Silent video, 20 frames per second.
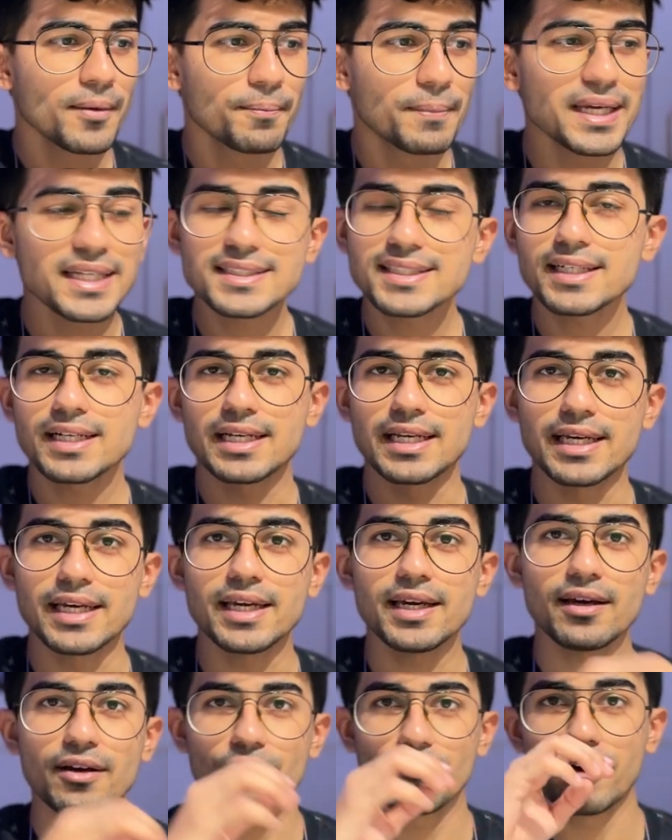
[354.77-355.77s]

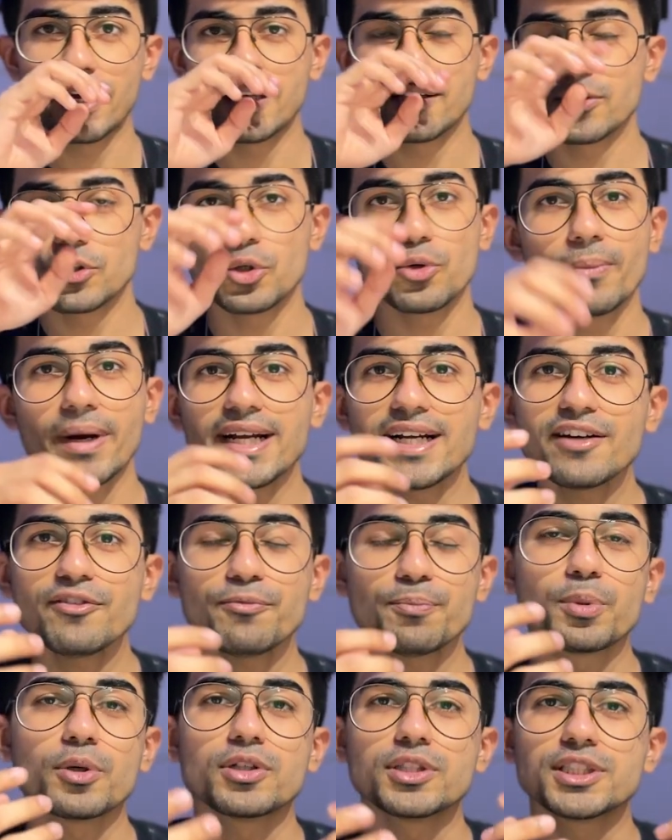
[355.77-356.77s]
Basically, when you might
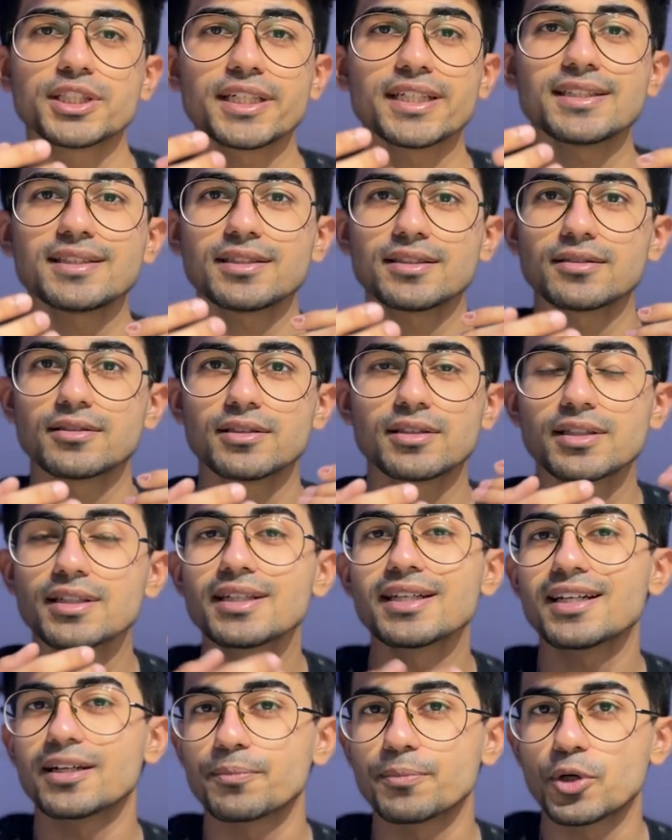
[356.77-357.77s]
have purchased
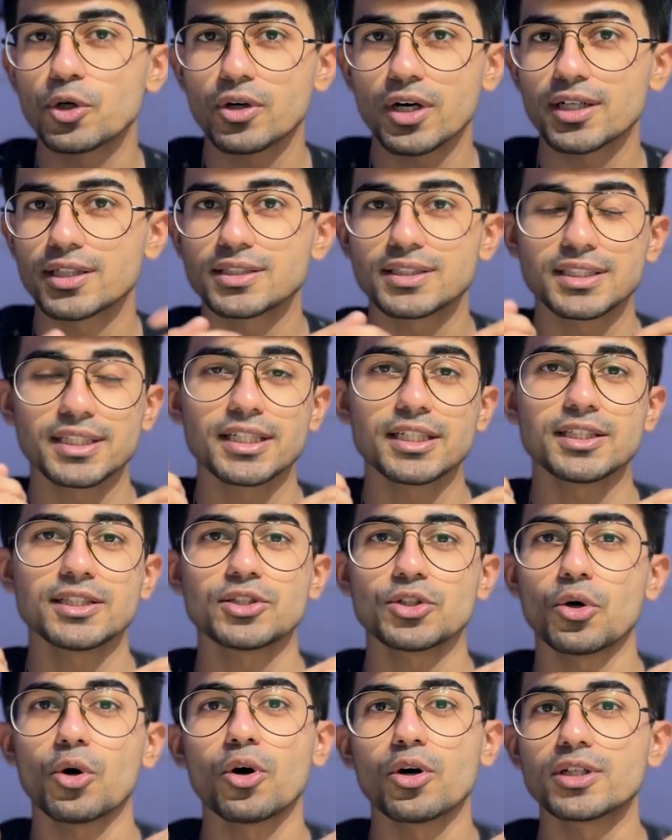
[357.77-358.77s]
certain
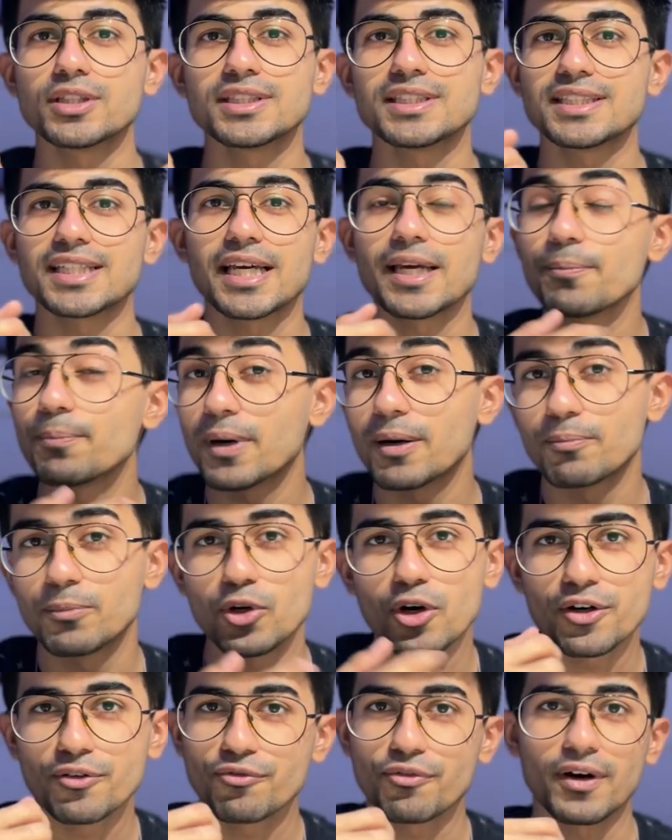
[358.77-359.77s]
cryptocurrencies on, say,
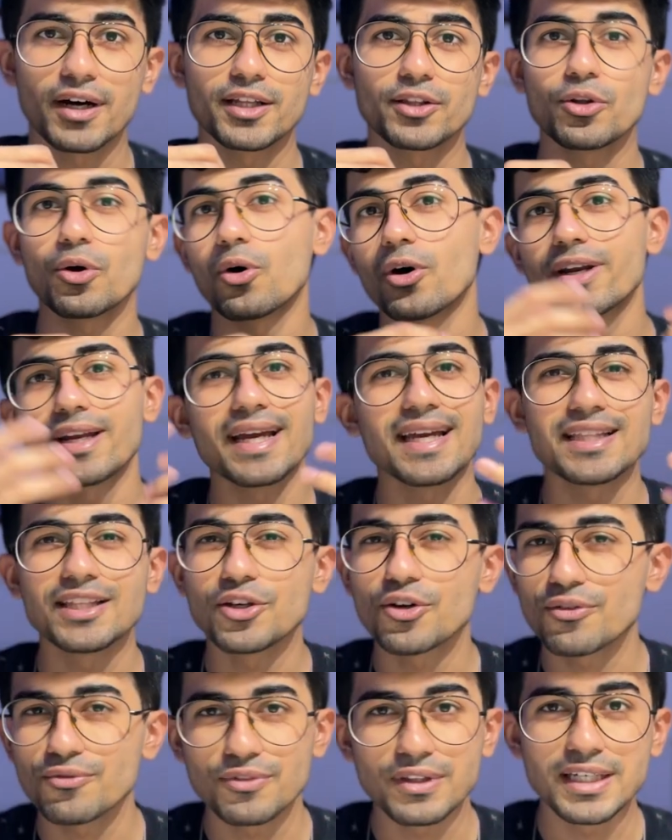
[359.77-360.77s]
pump.fun or
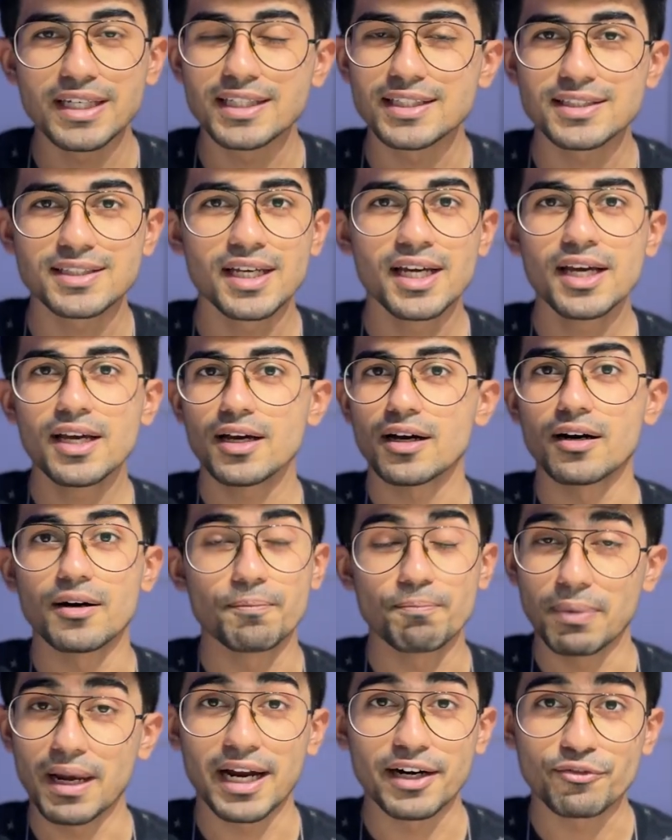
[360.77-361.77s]
any of these
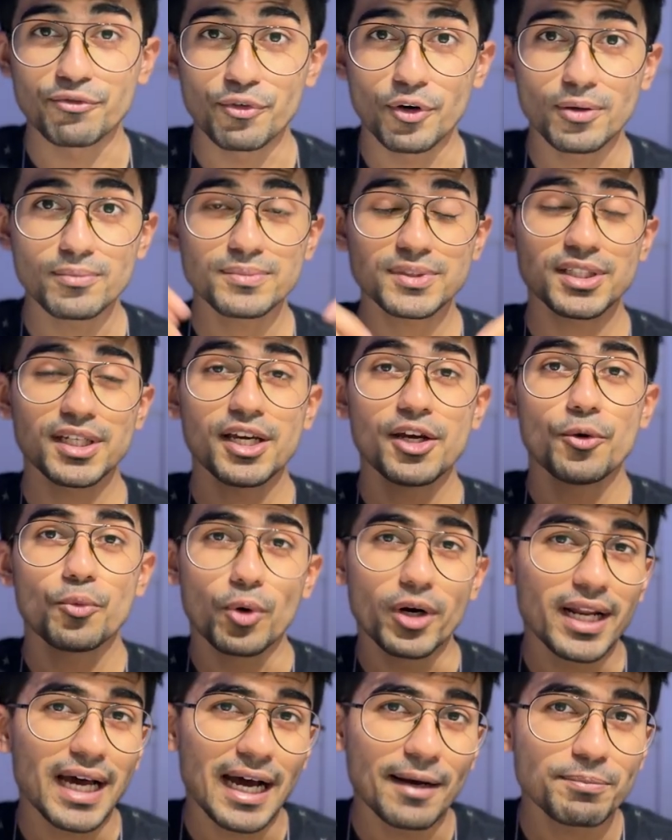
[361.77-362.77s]
platforms,
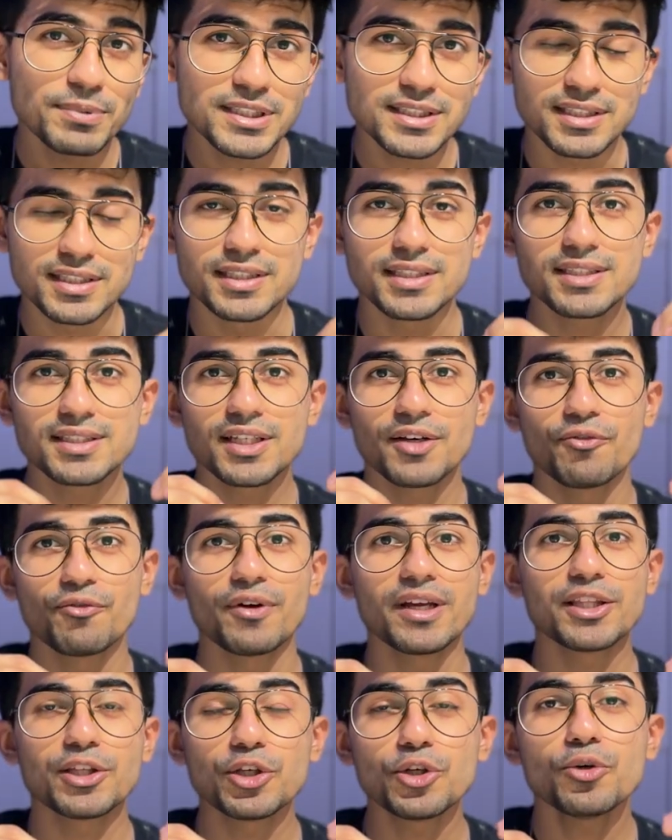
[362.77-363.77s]
what happens is
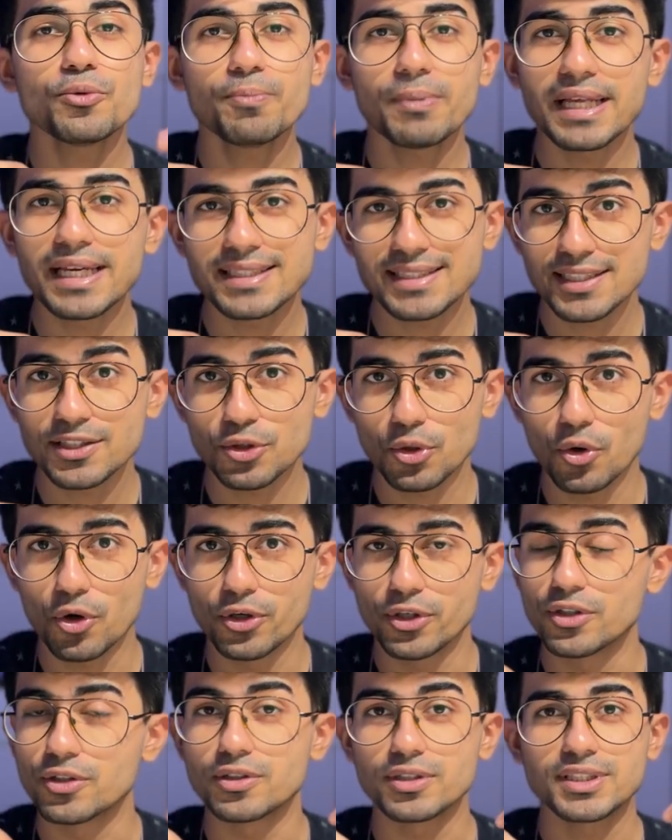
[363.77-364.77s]
when you place an
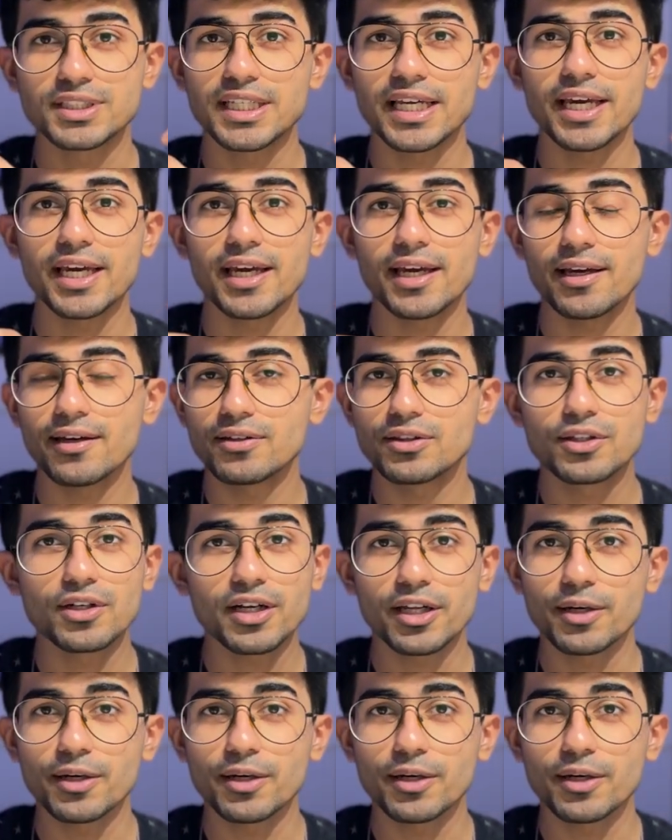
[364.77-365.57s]
order, say the